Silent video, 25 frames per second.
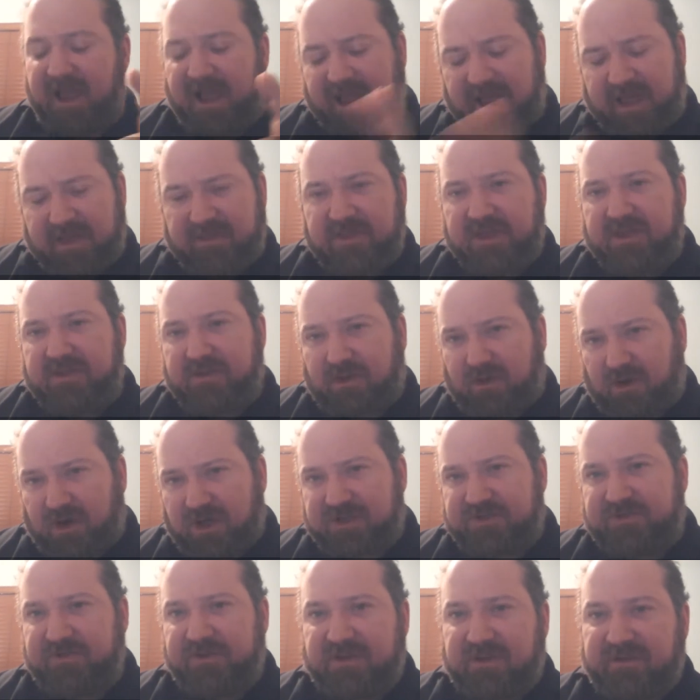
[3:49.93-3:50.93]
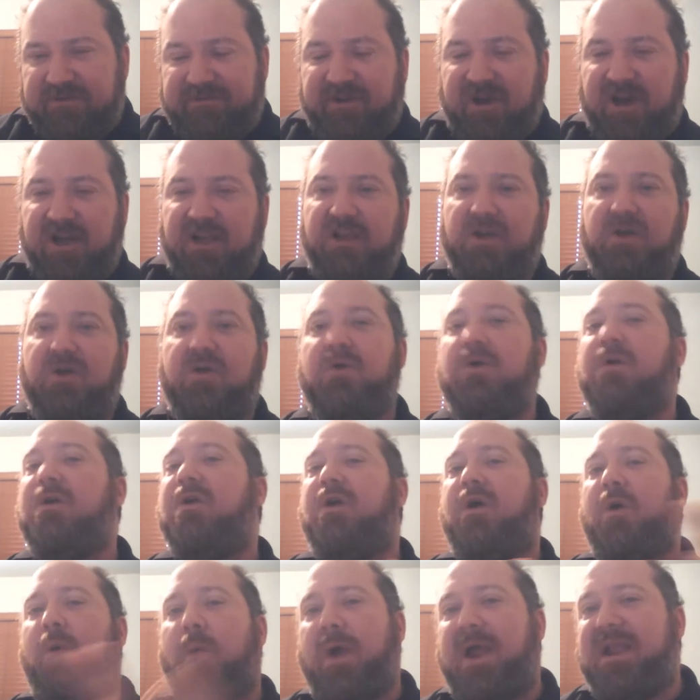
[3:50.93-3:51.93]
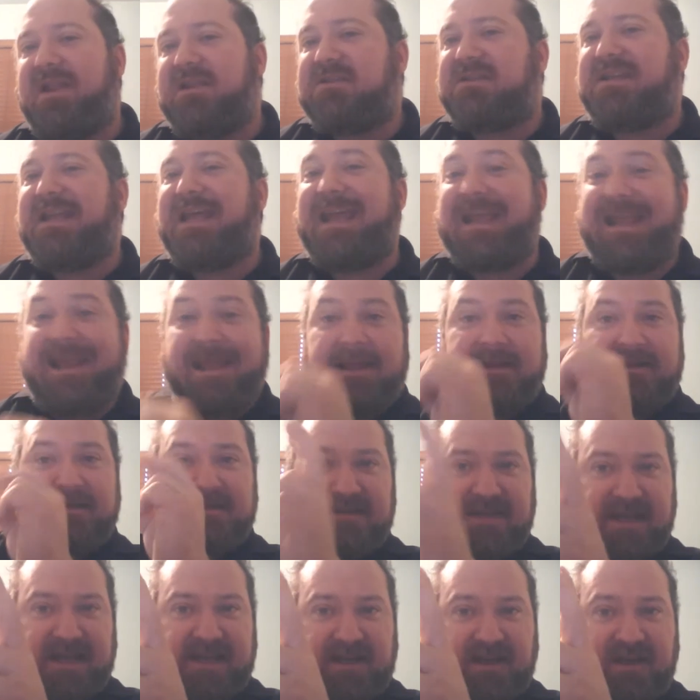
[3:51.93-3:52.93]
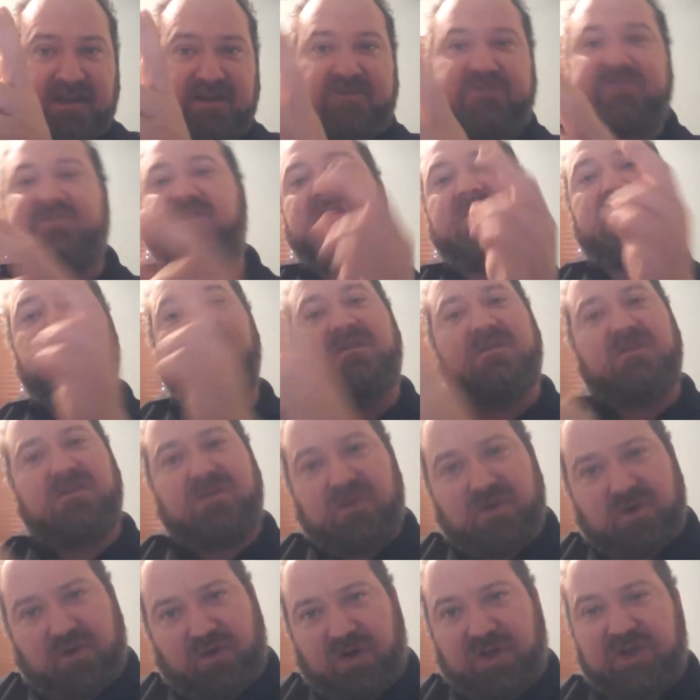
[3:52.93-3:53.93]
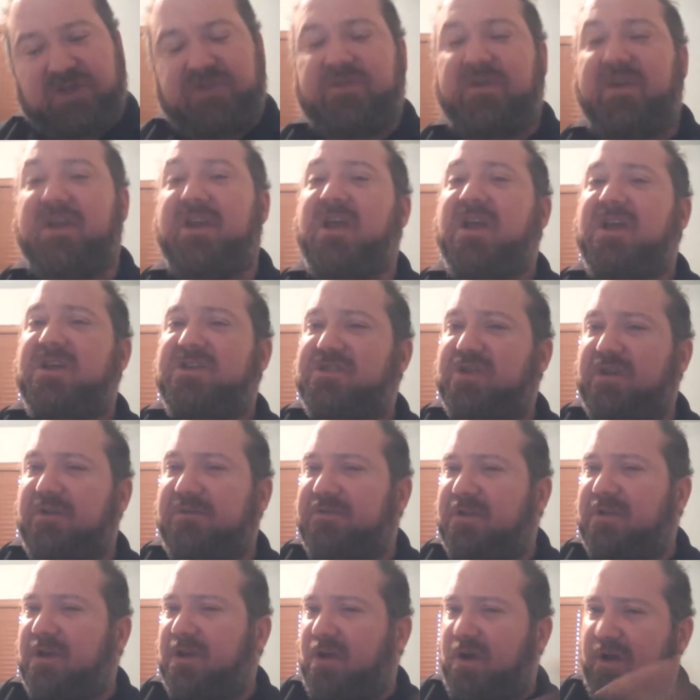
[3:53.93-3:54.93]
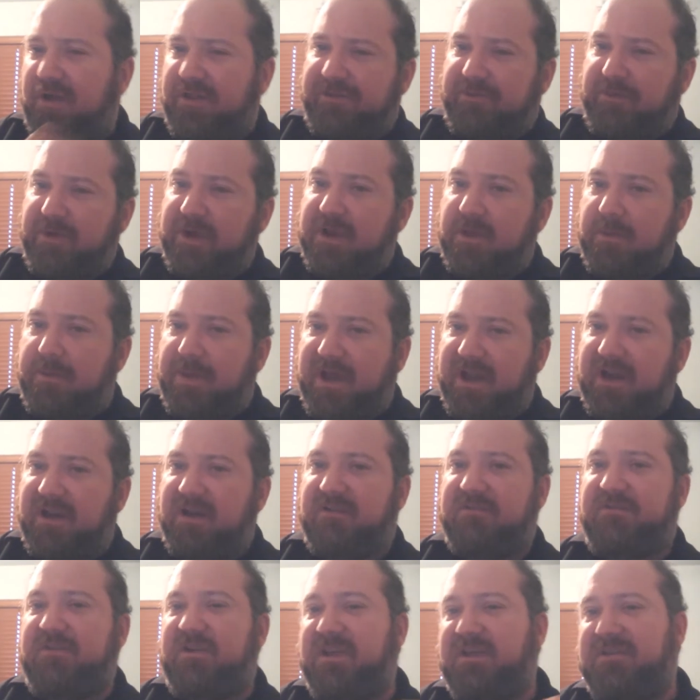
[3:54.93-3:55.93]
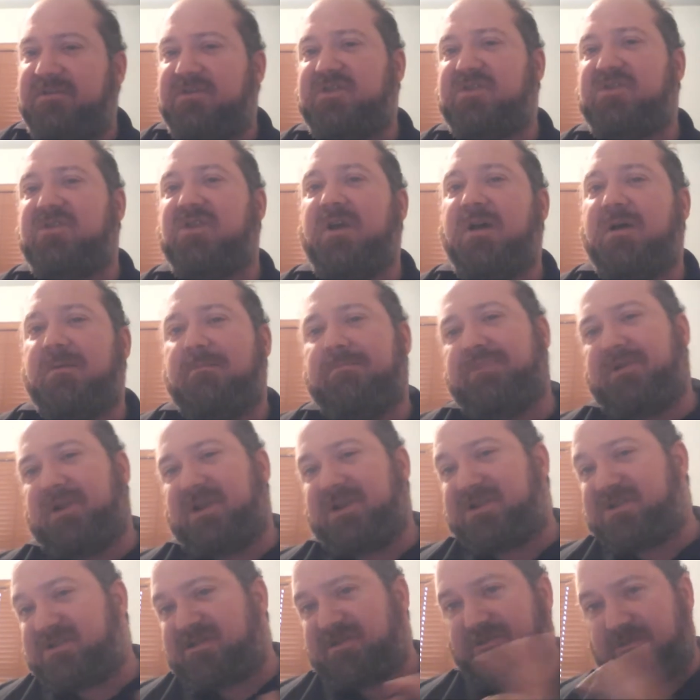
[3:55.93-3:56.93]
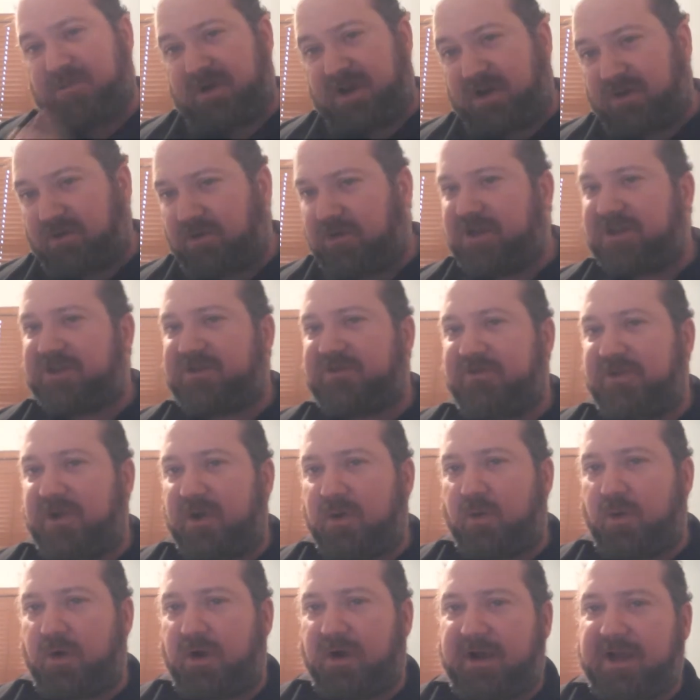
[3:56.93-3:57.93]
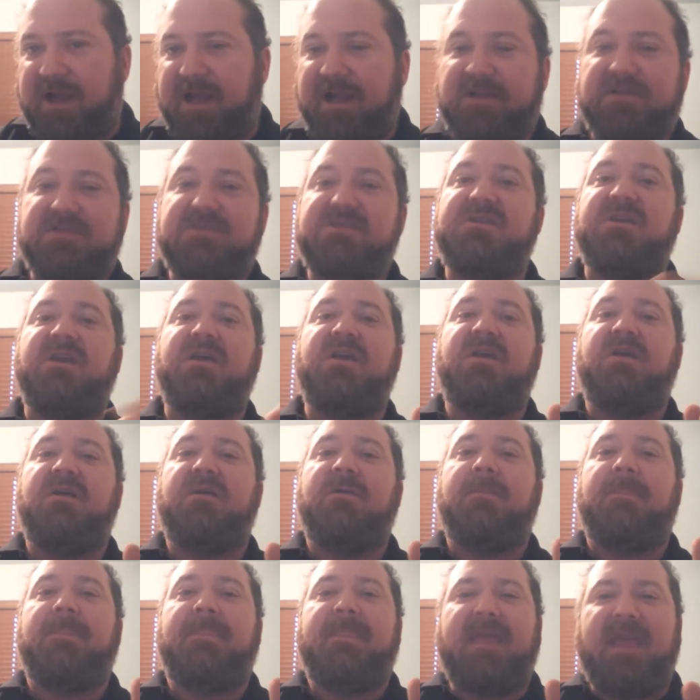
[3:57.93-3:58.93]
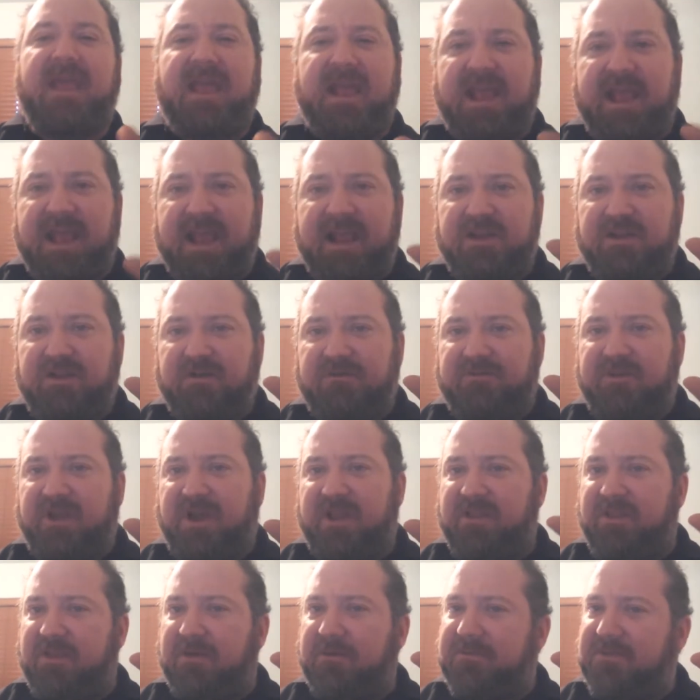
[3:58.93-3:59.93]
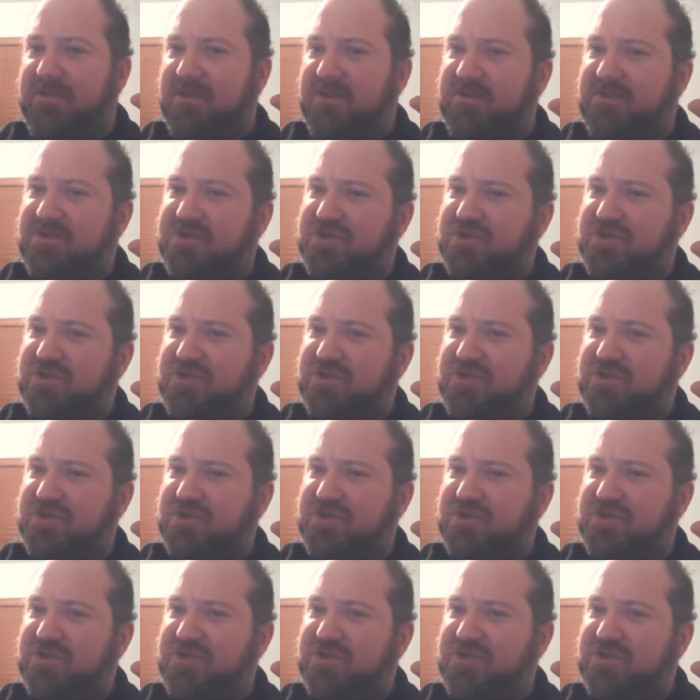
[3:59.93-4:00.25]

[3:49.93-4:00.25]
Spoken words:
And then the CrossFit to follow. Wednesday, deadlift, CrossFit. So you've done all 3 competitive lifts, plus 3 CrossFit workouts, and you've done the